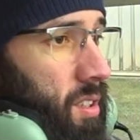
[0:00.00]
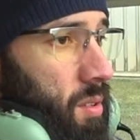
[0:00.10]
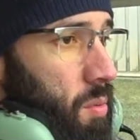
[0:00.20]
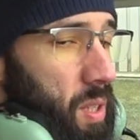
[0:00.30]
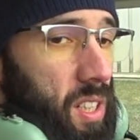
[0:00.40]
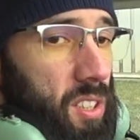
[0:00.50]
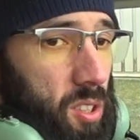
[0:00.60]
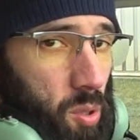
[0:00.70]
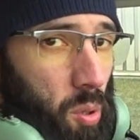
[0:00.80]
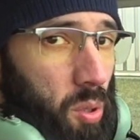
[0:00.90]
When
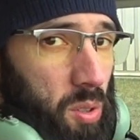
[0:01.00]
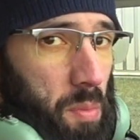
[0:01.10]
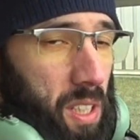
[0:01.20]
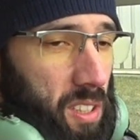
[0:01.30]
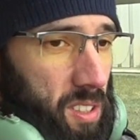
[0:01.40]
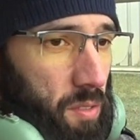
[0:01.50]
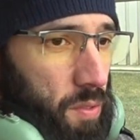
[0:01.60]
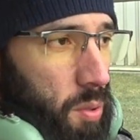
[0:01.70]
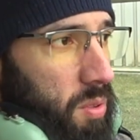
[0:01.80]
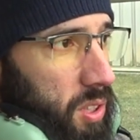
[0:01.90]
it's cold, because the
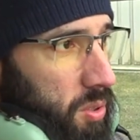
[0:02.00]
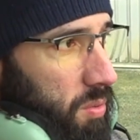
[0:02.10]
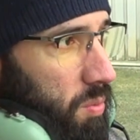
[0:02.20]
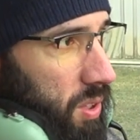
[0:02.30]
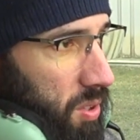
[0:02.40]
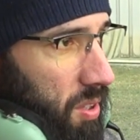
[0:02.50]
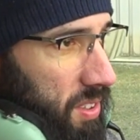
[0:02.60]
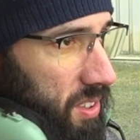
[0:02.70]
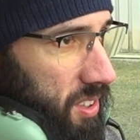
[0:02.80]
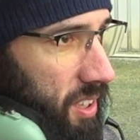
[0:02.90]
fuel will
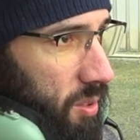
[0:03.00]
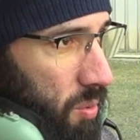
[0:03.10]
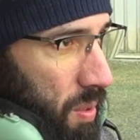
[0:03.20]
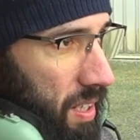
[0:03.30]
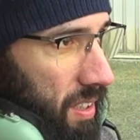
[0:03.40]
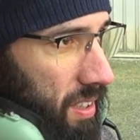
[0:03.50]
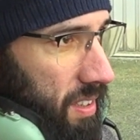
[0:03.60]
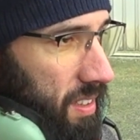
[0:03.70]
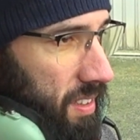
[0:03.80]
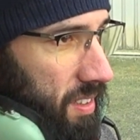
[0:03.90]
condensate
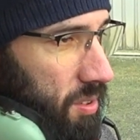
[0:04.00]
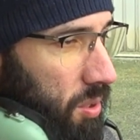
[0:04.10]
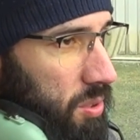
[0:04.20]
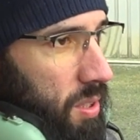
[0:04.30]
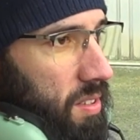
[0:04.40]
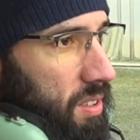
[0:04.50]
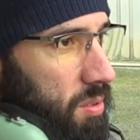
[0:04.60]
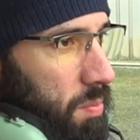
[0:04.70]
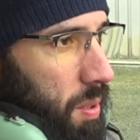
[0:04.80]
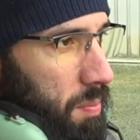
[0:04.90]
quicker, contrary
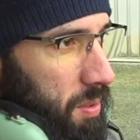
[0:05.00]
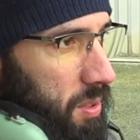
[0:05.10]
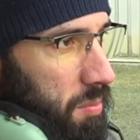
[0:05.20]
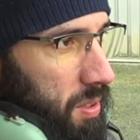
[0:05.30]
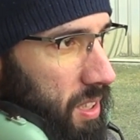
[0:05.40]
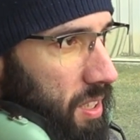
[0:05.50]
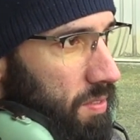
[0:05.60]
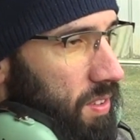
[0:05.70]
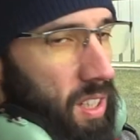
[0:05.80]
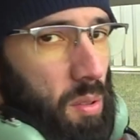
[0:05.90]
to popular
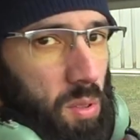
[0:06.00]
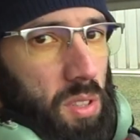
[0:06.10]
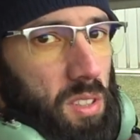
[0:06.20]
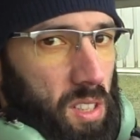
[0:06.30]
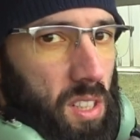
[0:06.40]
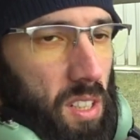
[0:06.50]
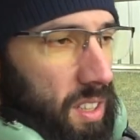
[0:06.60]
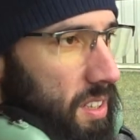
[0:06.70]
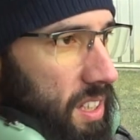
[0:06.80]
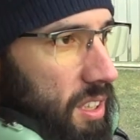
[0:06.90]
belief, and I will
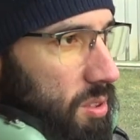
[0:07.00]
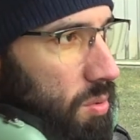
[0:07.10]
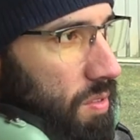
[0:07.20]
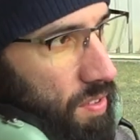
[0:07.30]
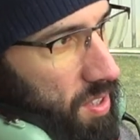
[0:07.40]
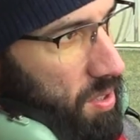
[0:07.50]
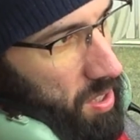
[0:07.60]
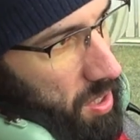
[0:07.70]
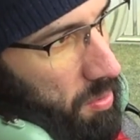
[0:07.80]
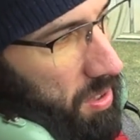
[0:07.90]
link to a video
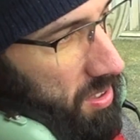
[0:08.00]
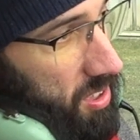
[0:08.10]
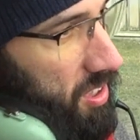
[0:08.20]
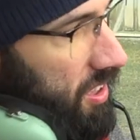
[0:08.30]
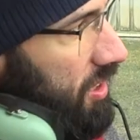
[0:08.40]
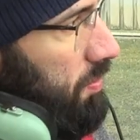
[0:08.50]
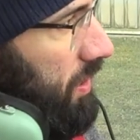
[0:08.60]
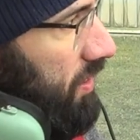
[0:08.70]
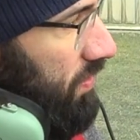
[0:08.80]
here where this is explained